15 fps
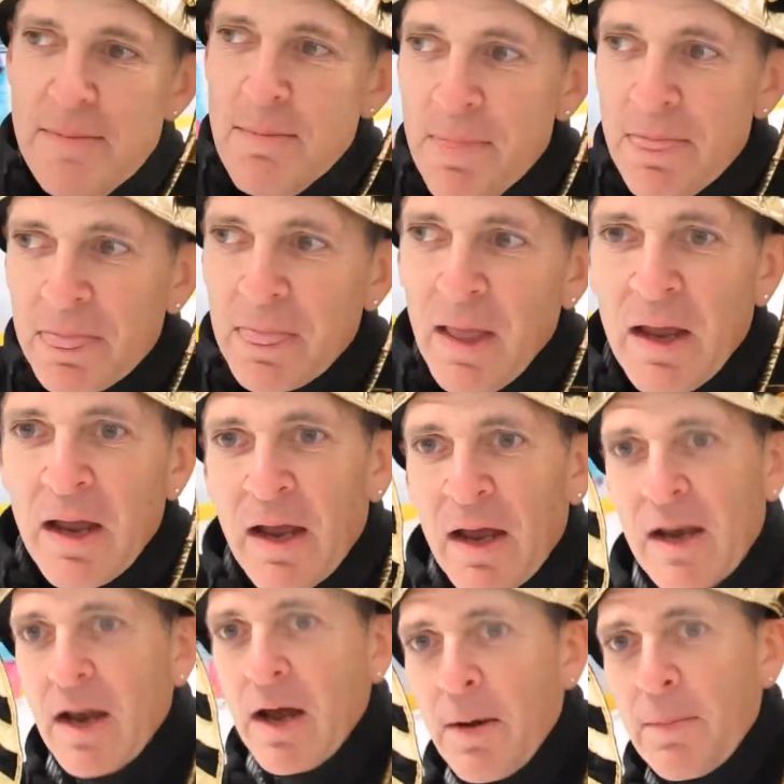
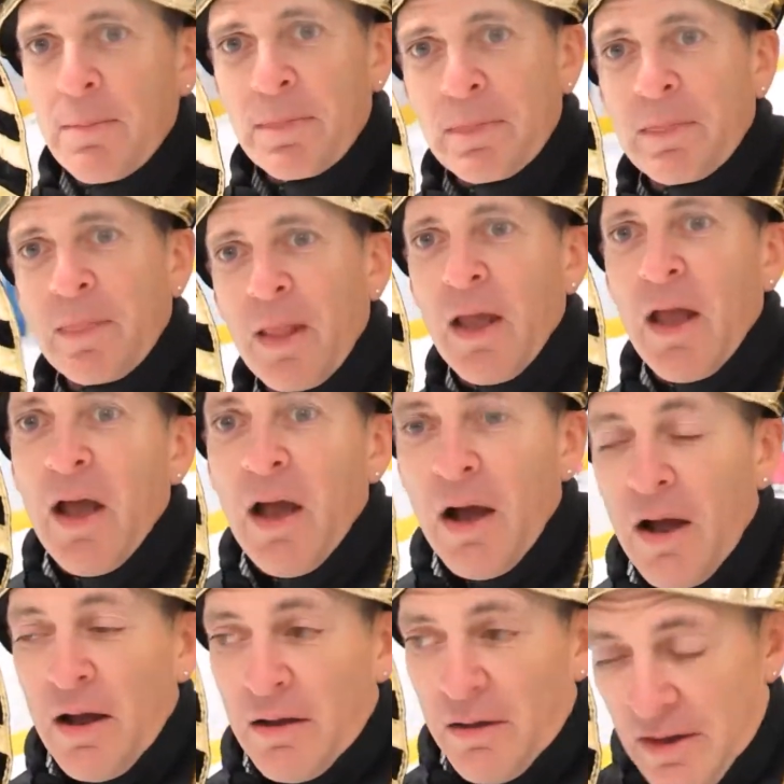And um,
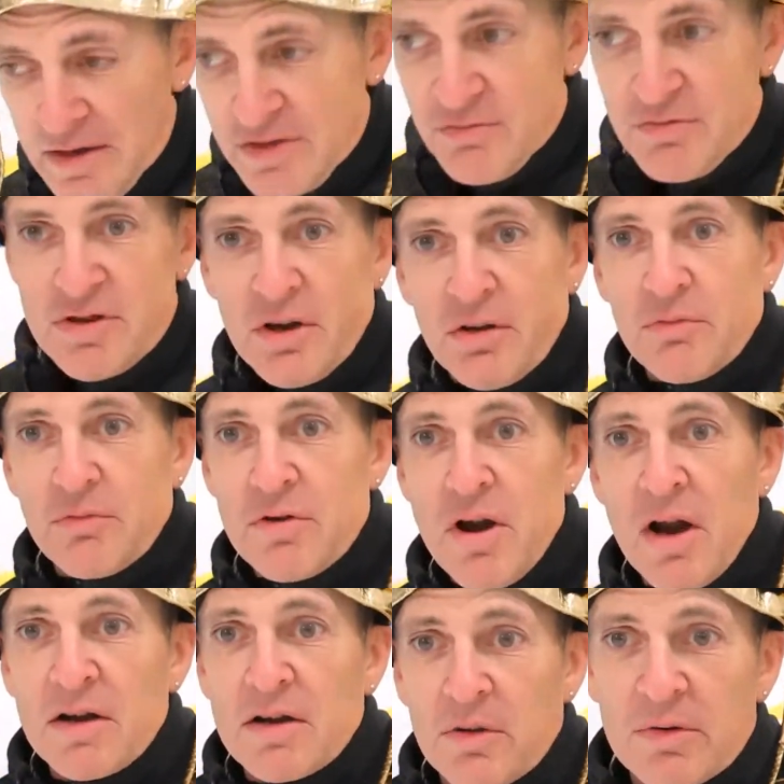as a result, we're
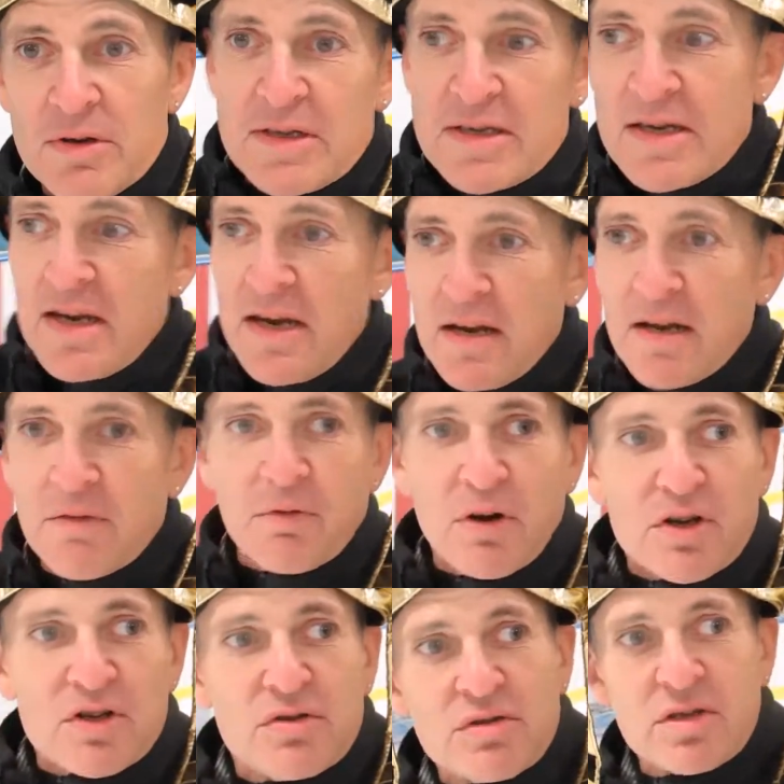not going skiing at
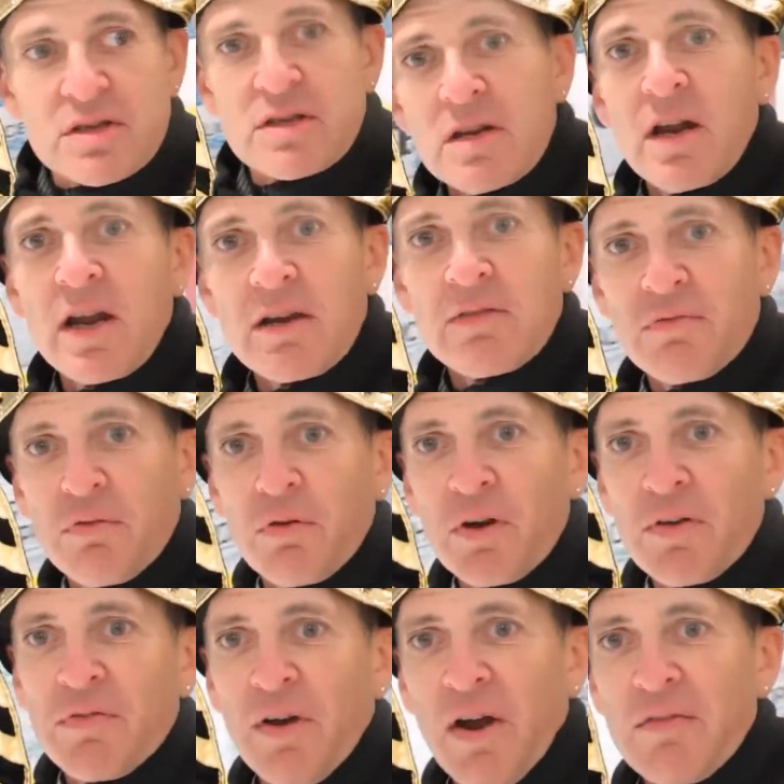Wachusett tonight.
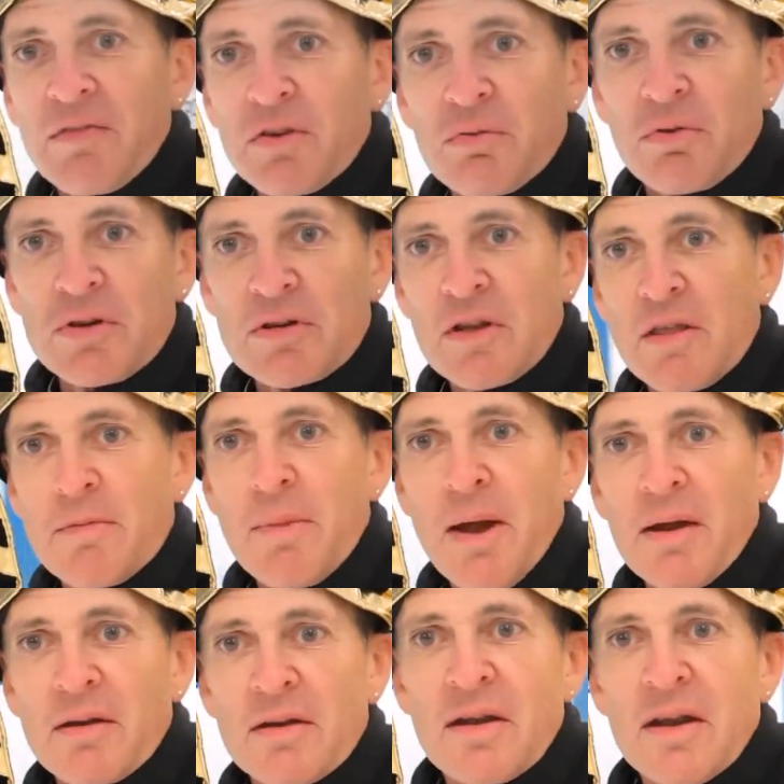45 degrees on the
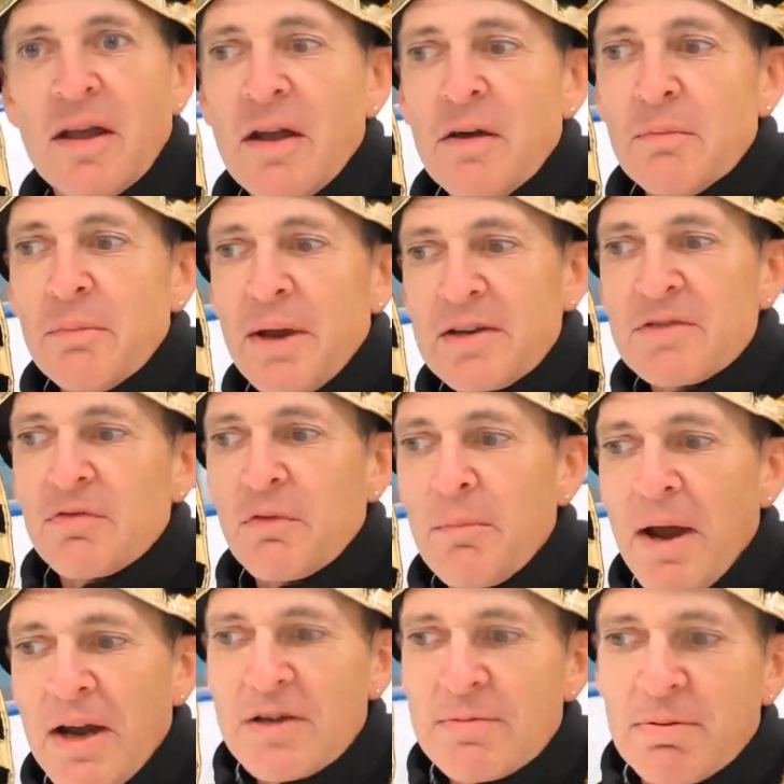mountain makes for
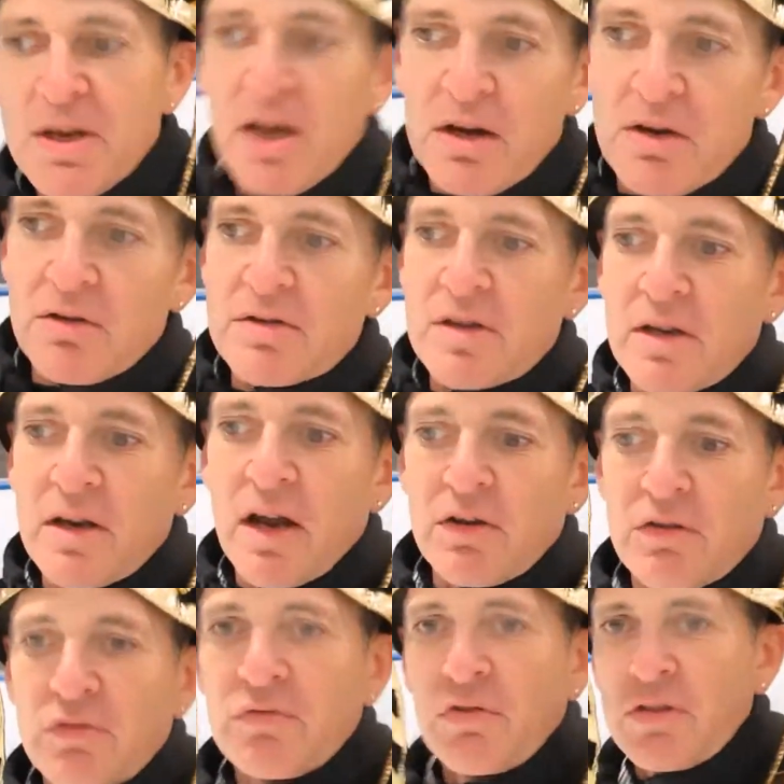mashed potatoes and not
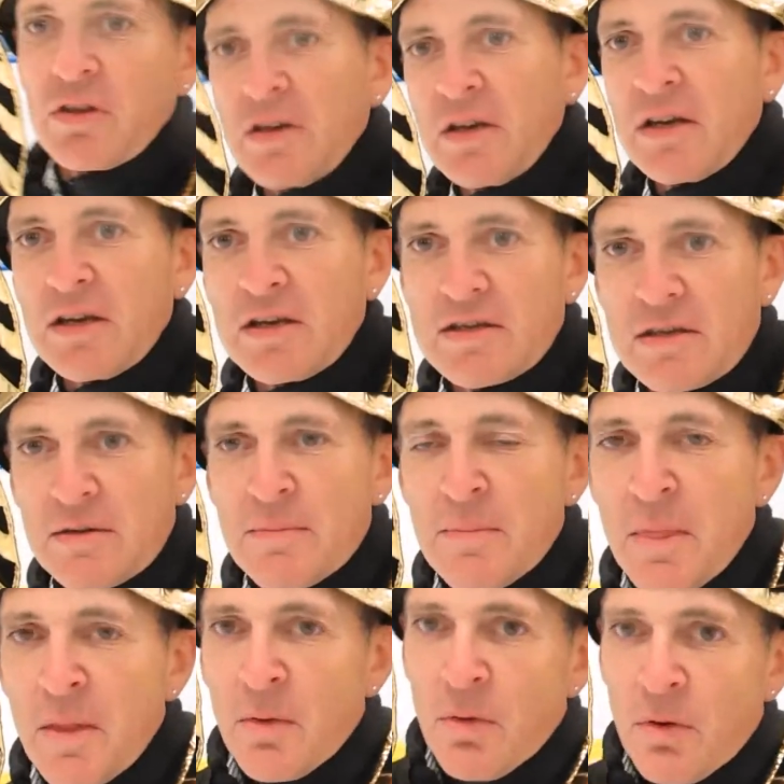good for the knees
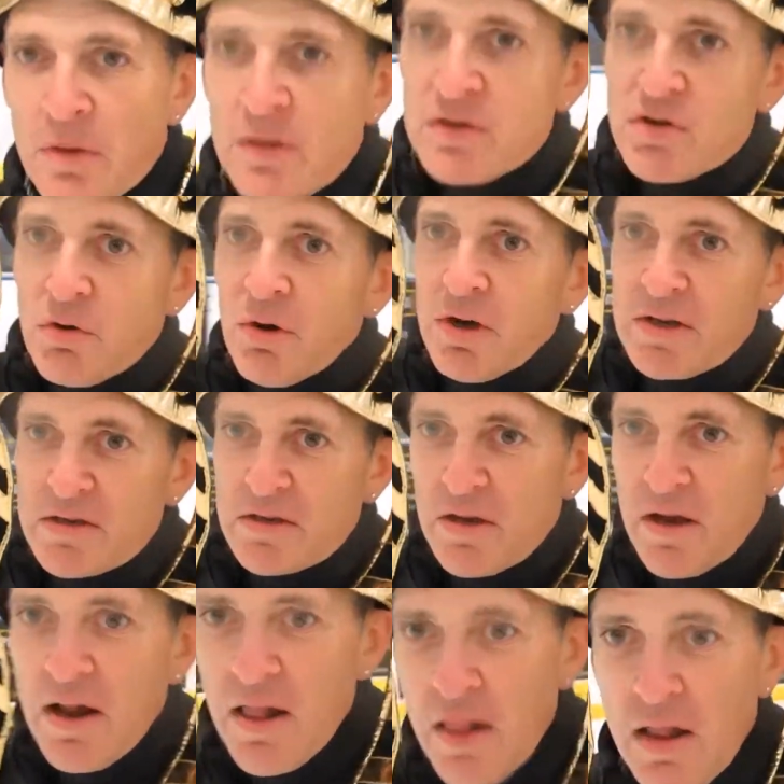or the joints
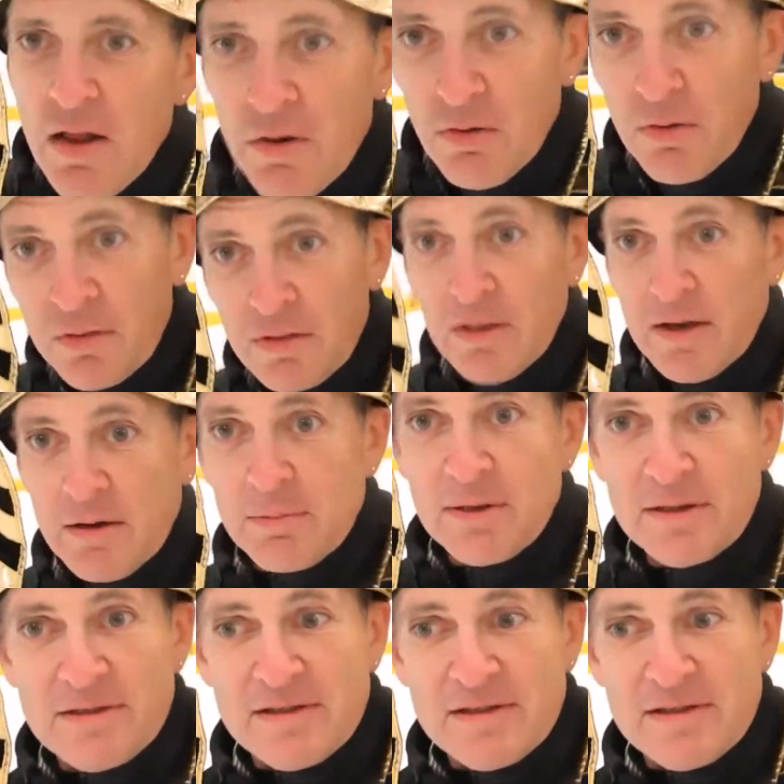or the ligaments.